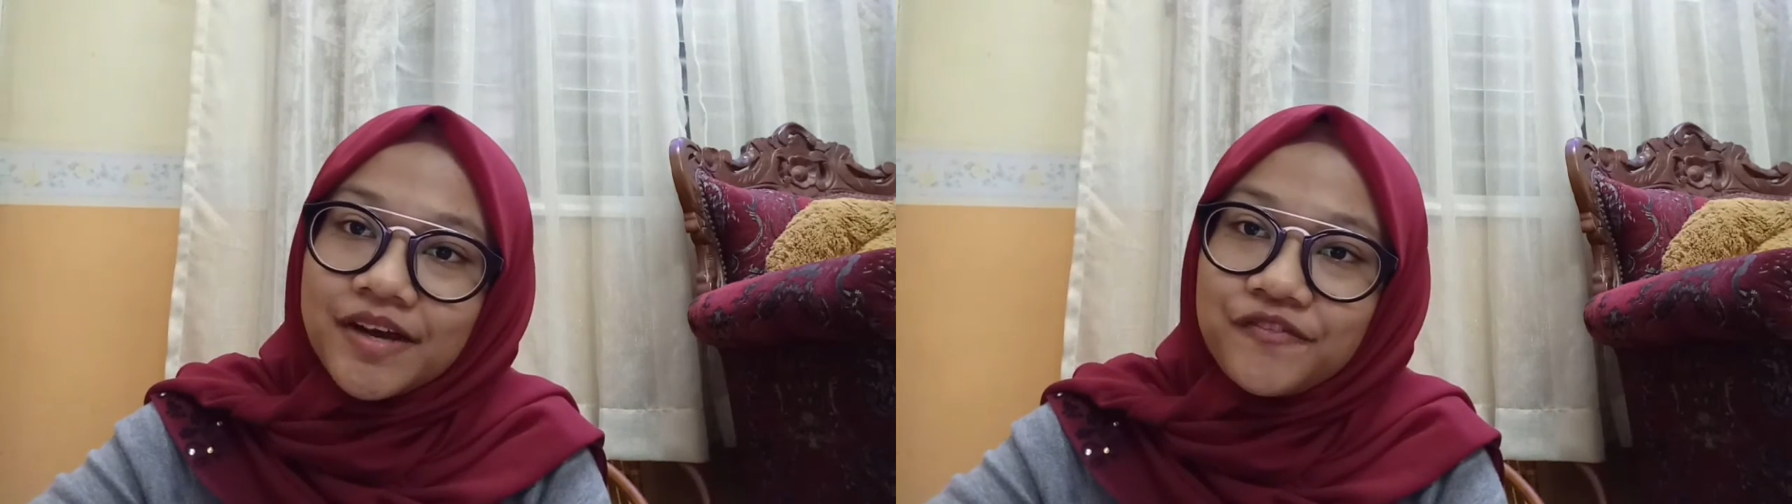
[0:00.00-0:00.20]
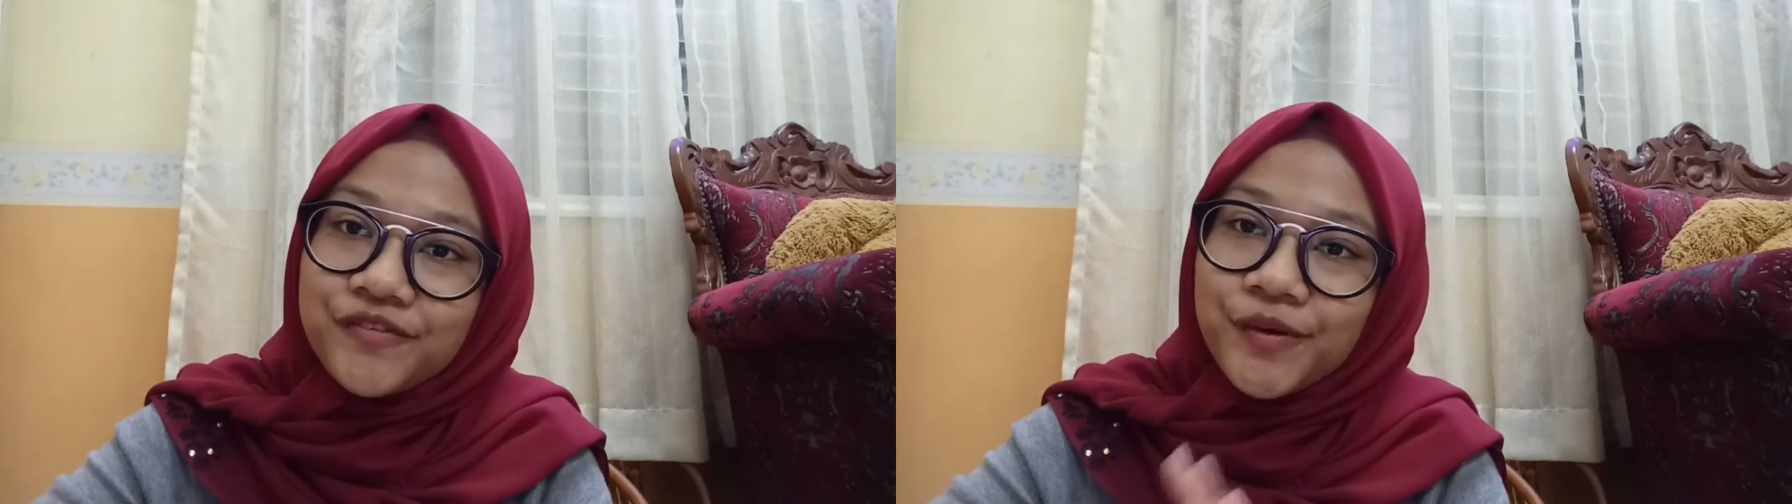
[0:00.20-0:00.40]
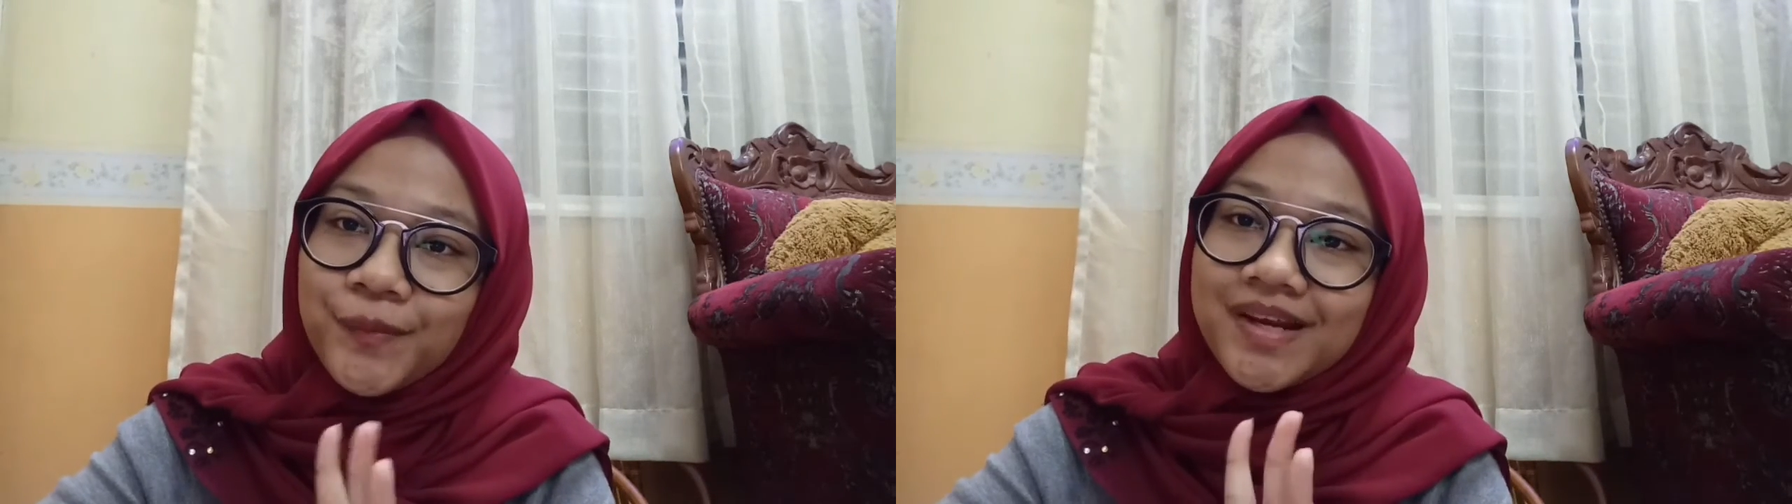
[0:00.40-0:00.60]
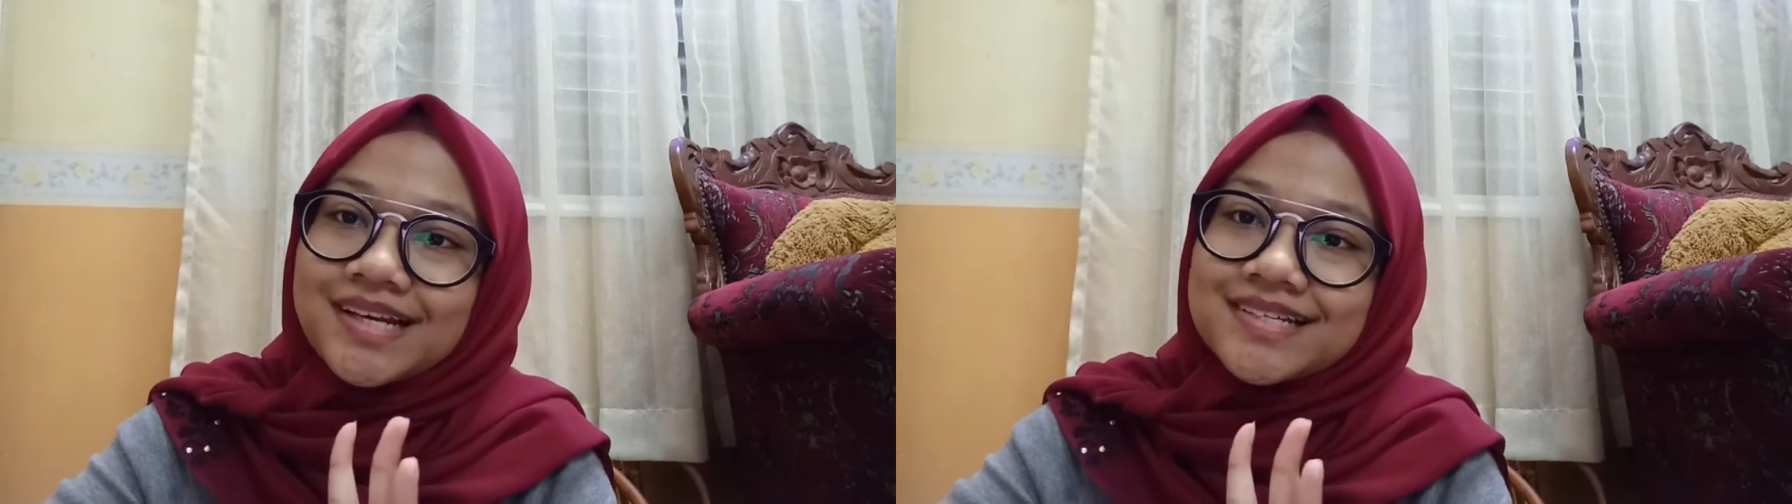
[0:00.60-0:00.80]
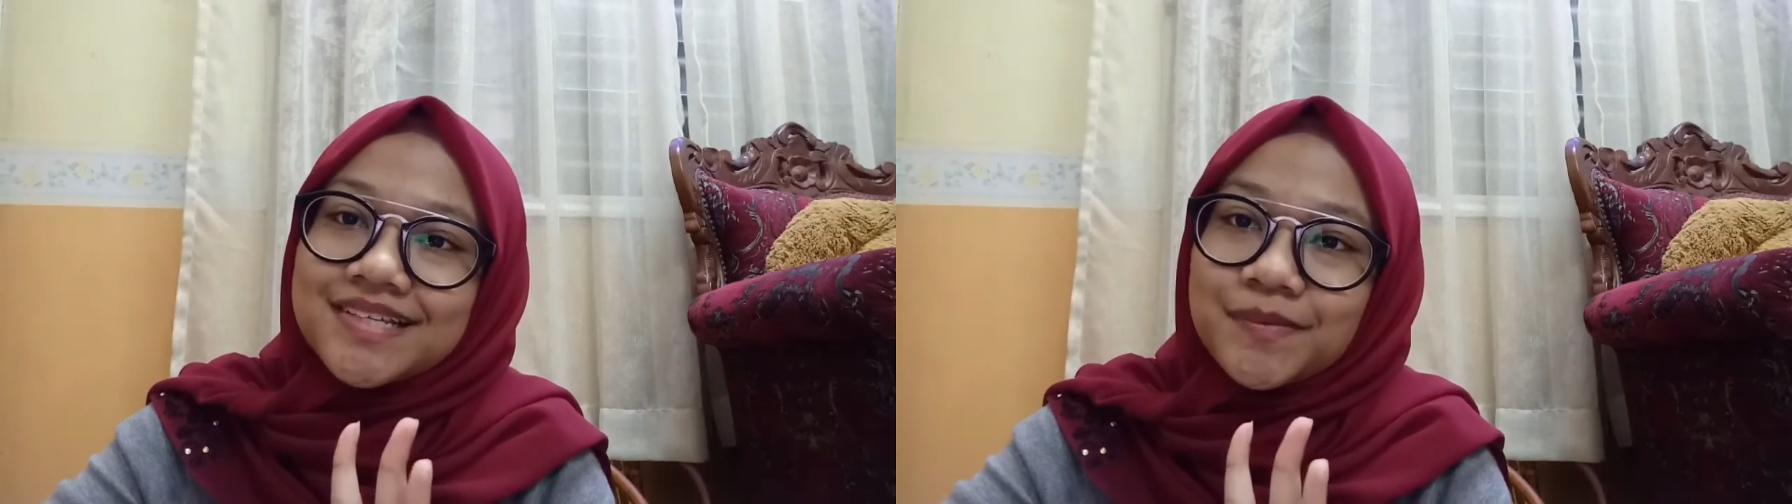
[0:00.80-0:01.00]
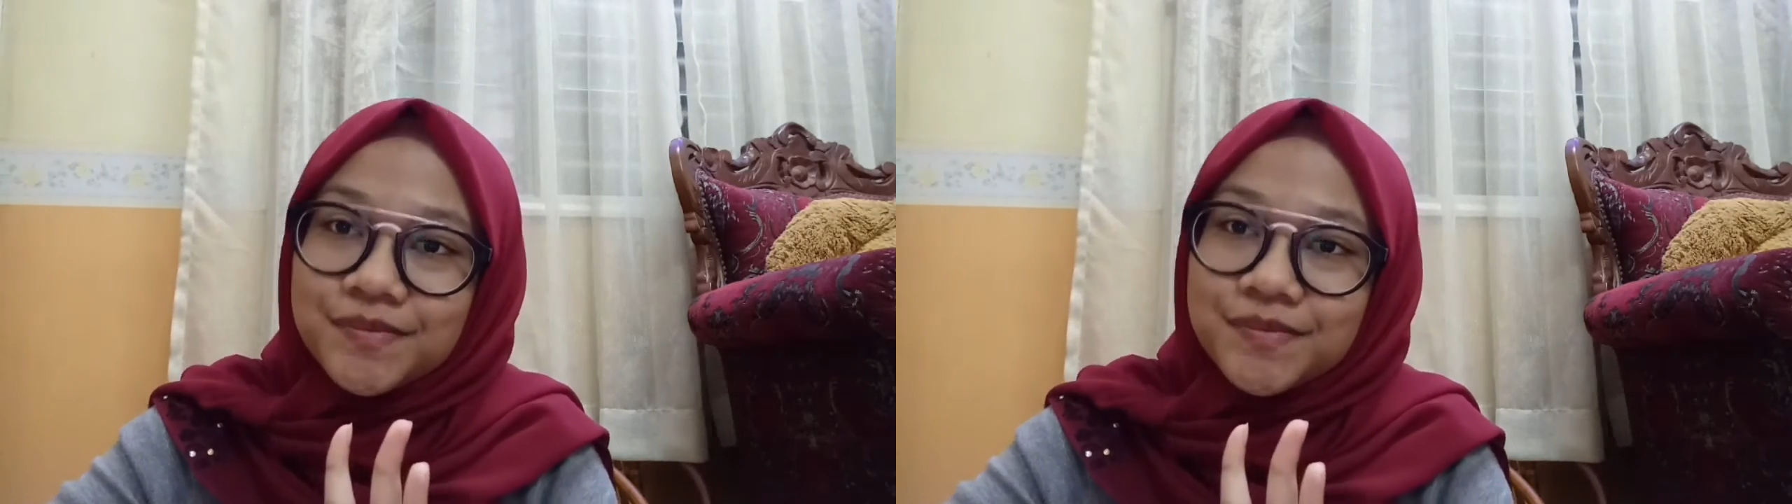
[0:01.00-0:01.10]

I'm from class